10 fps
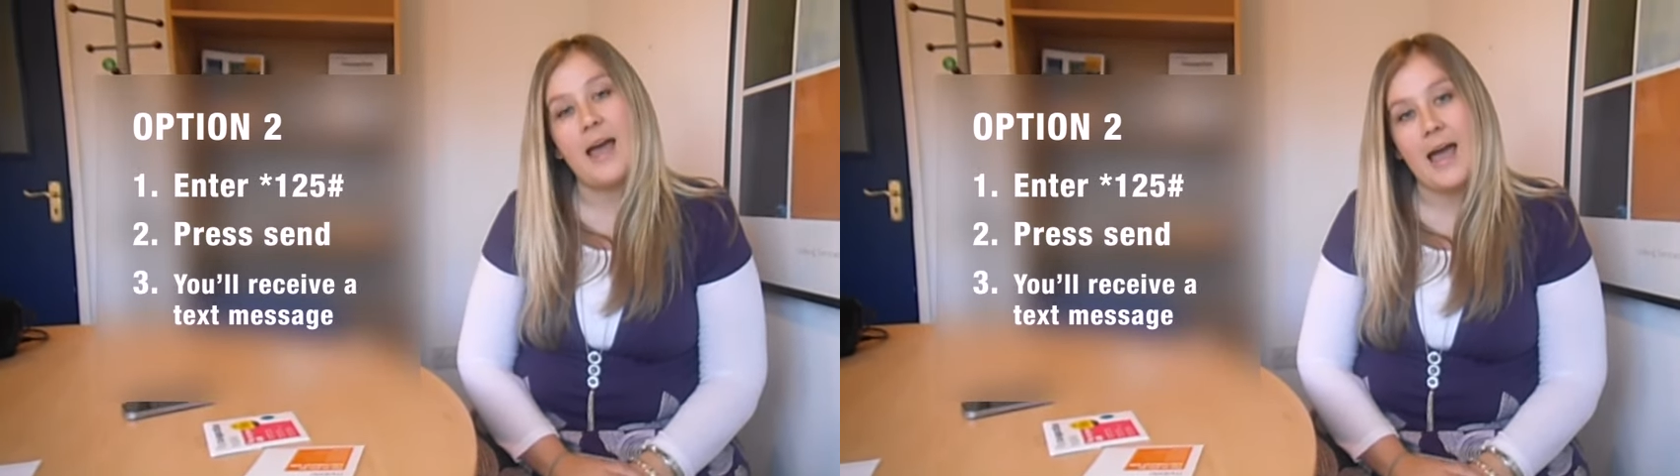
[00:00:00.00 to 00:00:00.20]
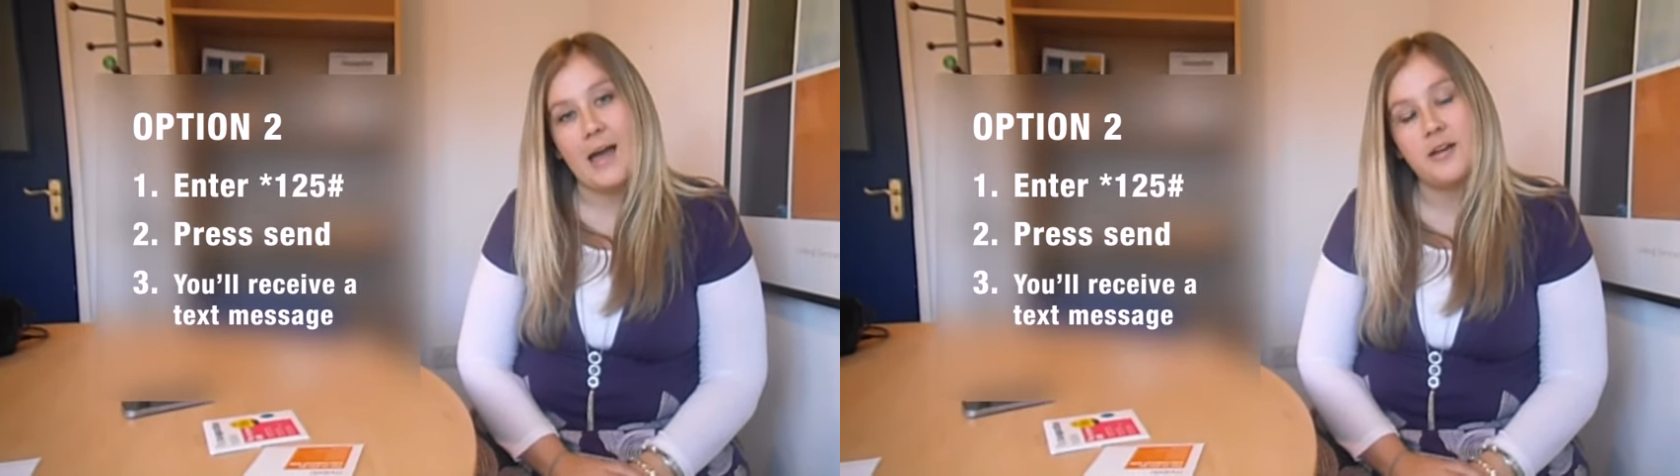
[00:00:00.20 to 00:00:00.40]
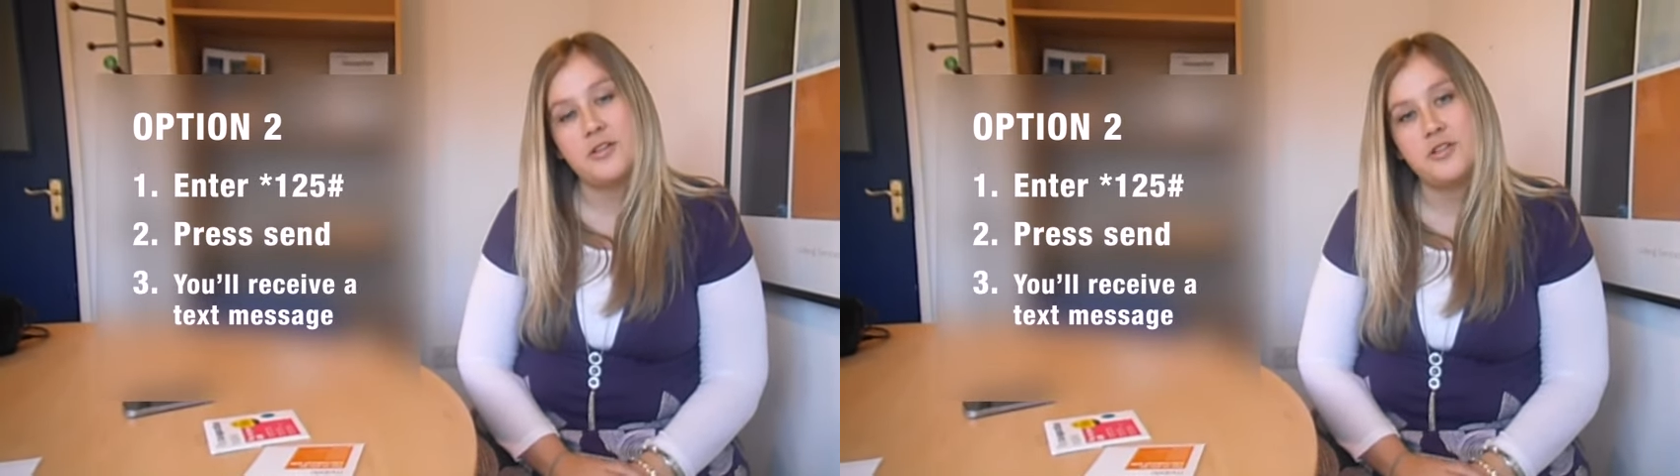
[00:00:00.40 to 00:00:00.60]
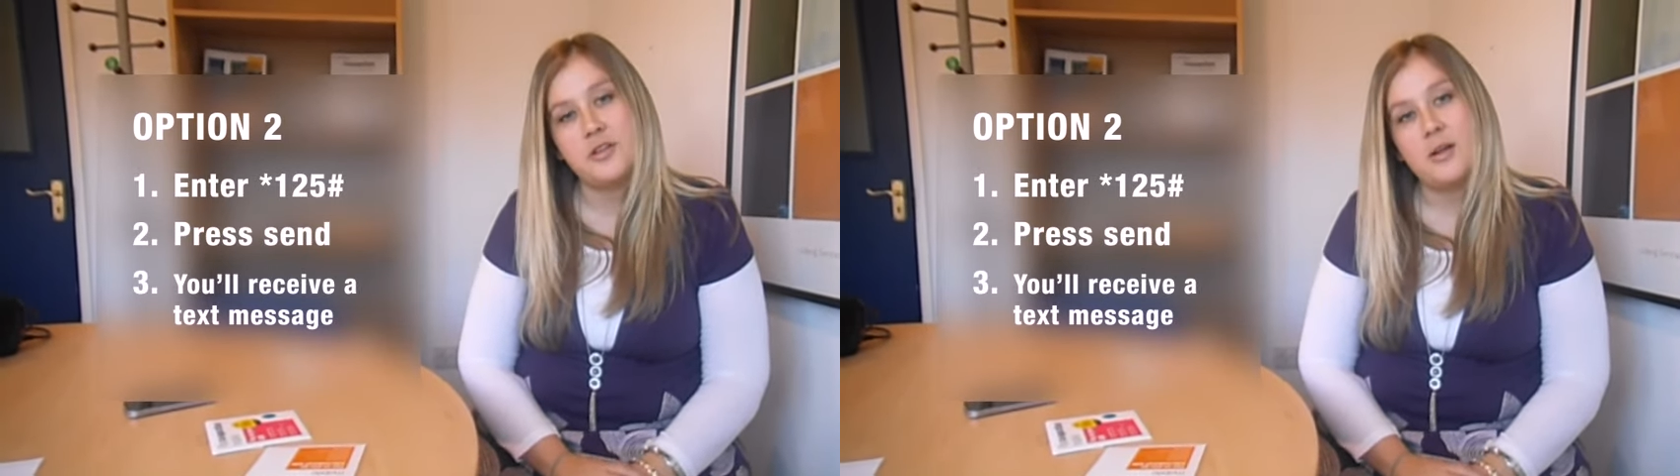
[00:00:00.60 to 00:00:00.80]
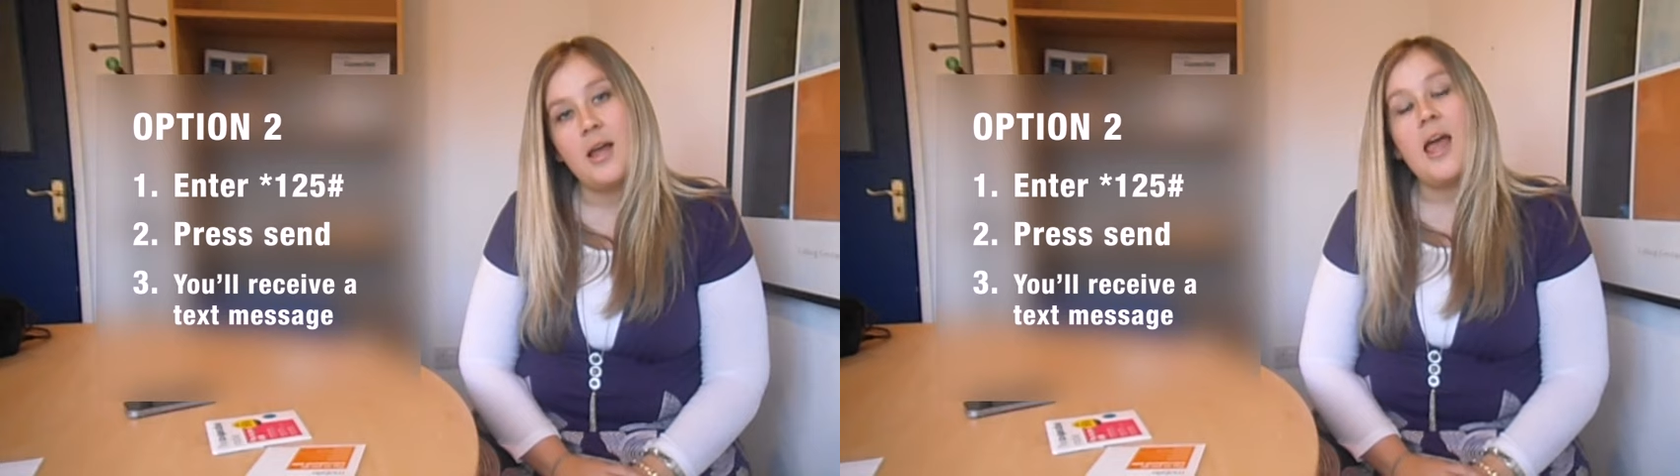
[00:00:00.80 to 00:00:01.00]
hash